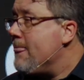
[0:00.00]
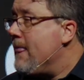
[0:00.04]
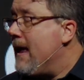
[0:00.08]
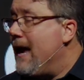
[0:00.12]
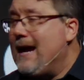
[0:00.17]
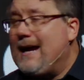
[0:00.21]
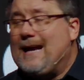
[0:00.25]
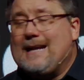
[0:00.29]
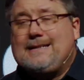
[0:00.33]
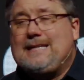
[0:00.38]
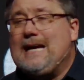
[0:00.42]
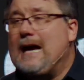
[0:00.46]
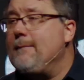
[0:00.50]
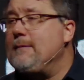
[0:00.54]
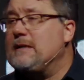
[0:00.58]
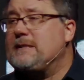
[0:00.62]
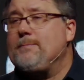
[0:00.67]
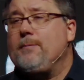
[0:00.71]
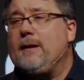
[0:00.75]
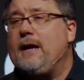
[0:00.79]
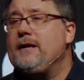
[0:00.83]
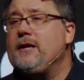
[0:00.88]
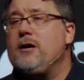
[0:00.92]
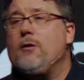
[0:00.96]
I ain't got time to
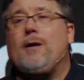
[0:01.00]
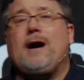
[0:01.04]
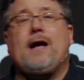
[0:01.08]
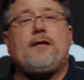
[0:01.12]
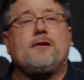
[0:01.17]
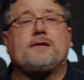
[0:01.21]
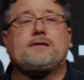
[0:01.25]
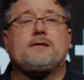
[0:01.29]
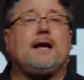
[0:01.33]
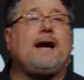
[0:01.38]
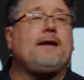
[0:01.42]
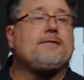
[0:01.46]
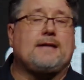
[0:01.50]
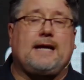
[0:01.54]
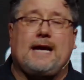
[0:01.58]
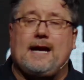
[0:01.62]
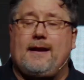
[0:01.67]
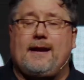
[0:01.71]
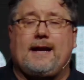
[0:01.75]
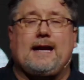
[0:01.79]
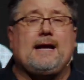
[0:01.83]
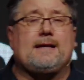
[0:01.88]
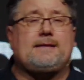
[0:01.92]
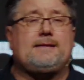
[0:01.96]
explain to you why they're slaves and how
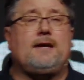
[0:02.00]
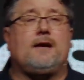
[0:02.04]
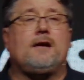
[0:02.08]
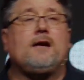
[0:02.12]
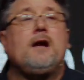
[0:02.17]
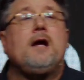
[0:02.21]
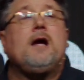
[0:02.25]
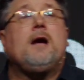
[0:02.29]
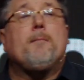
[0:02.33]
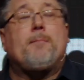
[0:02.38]
they got there.